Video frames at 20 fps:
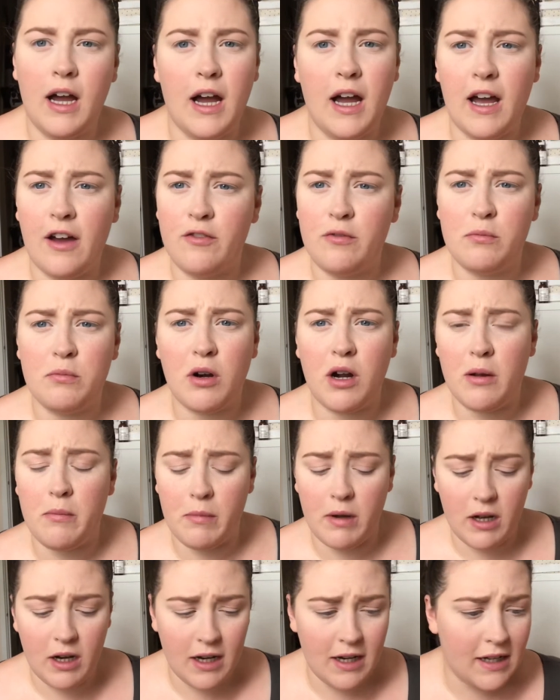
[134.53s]
I haven't primed
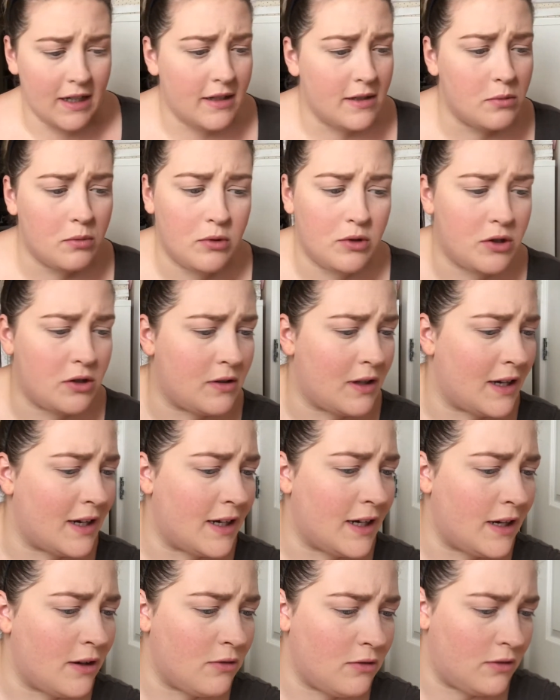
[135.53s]
my eyelids, we'll do that
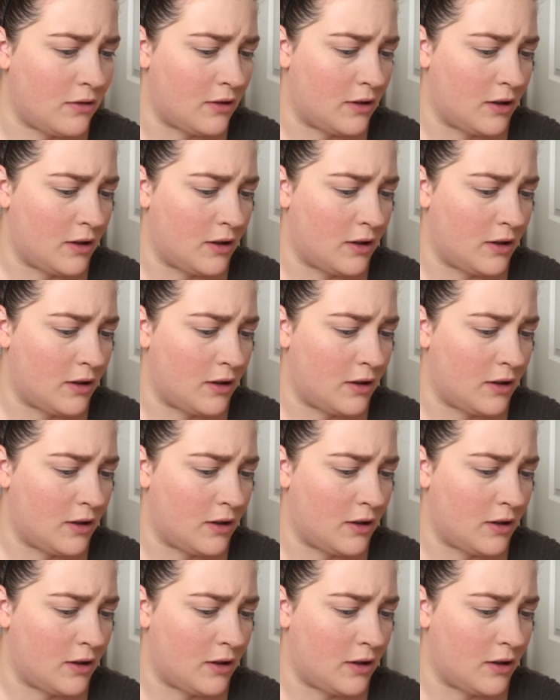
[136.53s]
now.